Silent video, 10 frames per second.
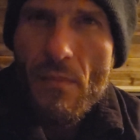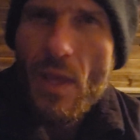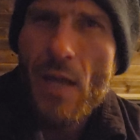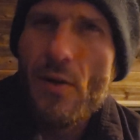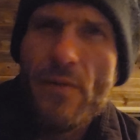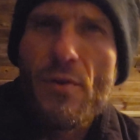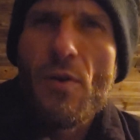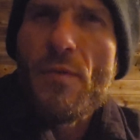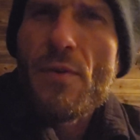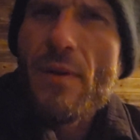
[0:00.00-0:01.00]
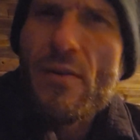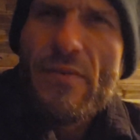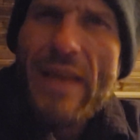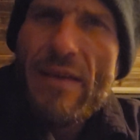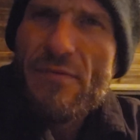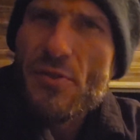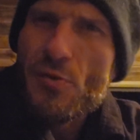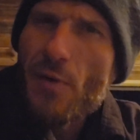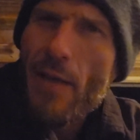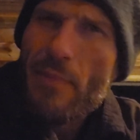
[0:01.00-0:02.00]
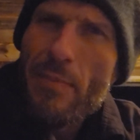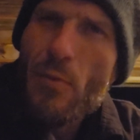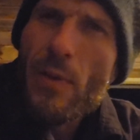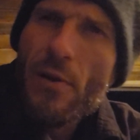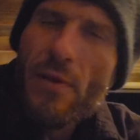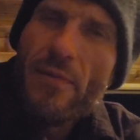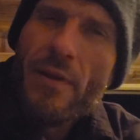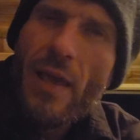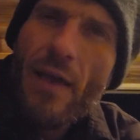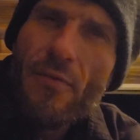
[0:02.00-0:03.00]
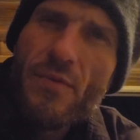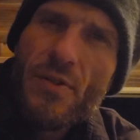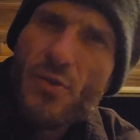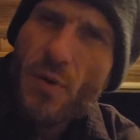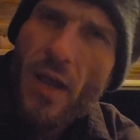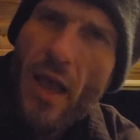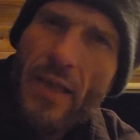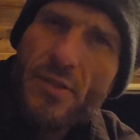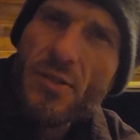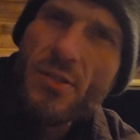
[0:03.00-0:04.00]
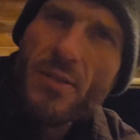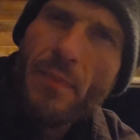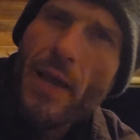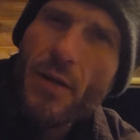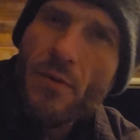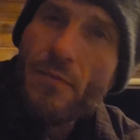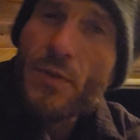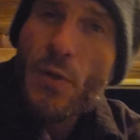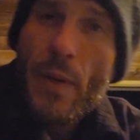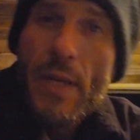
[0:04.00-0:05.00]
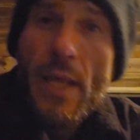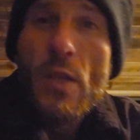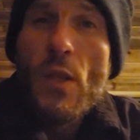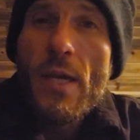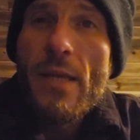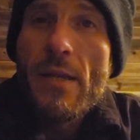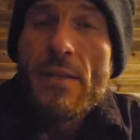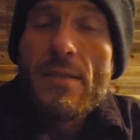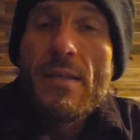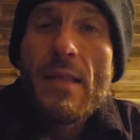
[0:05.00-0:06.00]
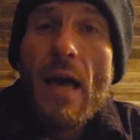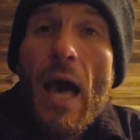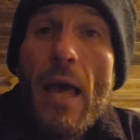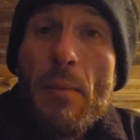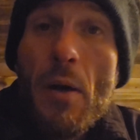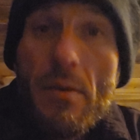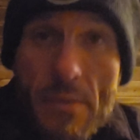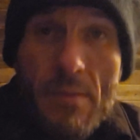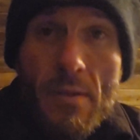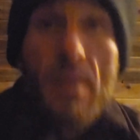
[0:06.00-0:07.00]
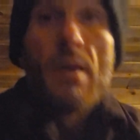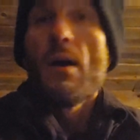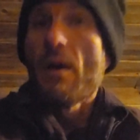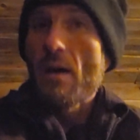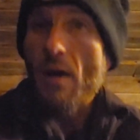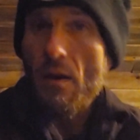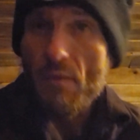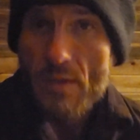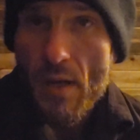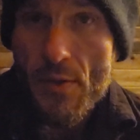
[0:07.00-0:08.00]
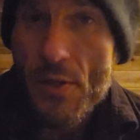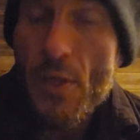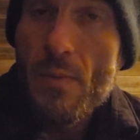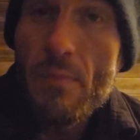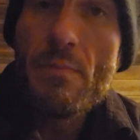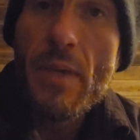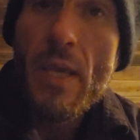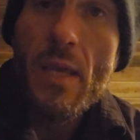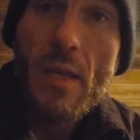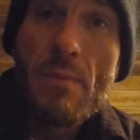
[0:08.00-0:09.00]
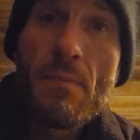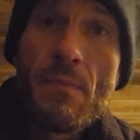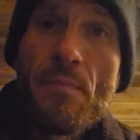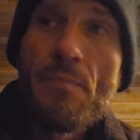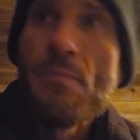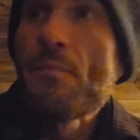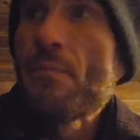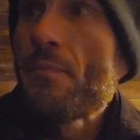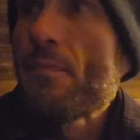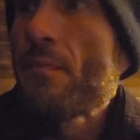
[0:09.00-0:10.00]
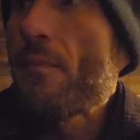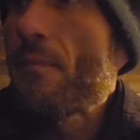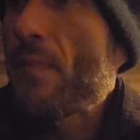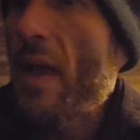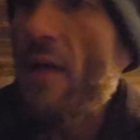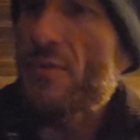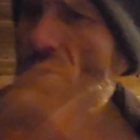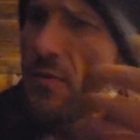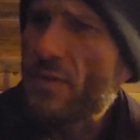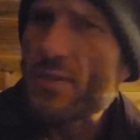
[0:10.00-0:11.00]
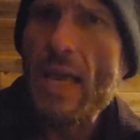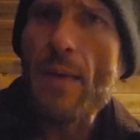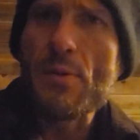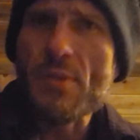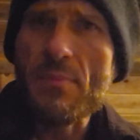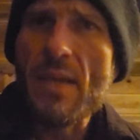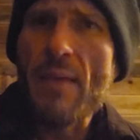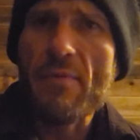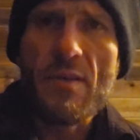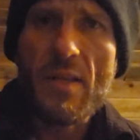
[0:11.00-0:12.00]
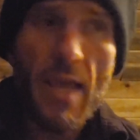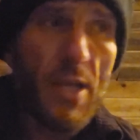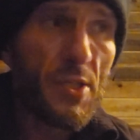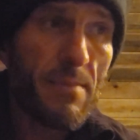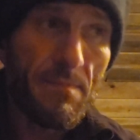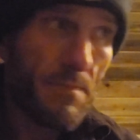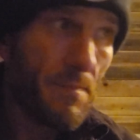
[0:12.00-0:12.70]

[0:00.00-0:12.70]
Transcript: I don't even know if I don't even have to try. Maybe we don't even have to try. It's just a matter of doing it, looking into the eyeballs of another human being after you've established some type of connection.